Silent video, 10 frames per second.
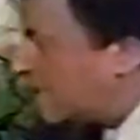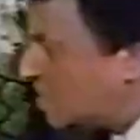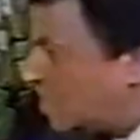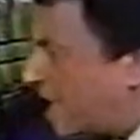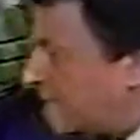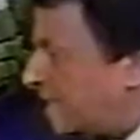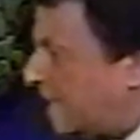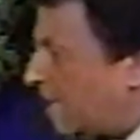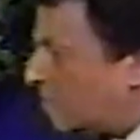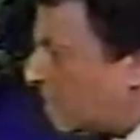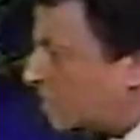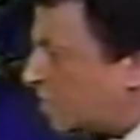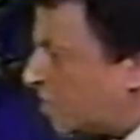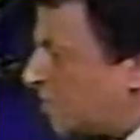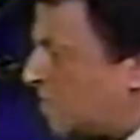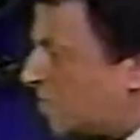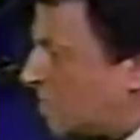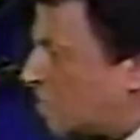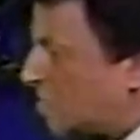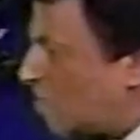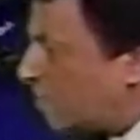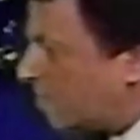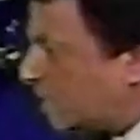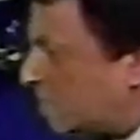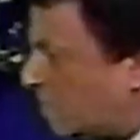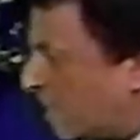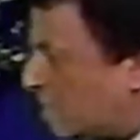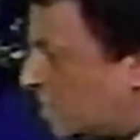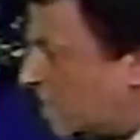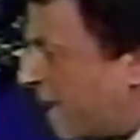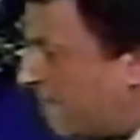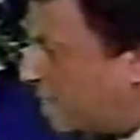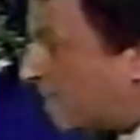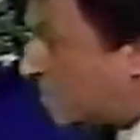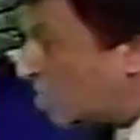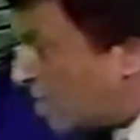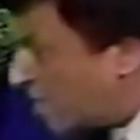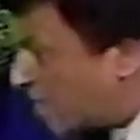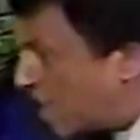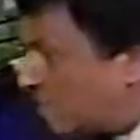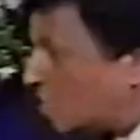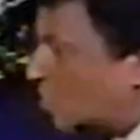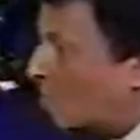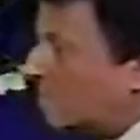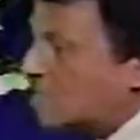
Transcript: steadily in our direction. You see the snow, the freezing rain, you see the heavy rain, you see the thunderstorms.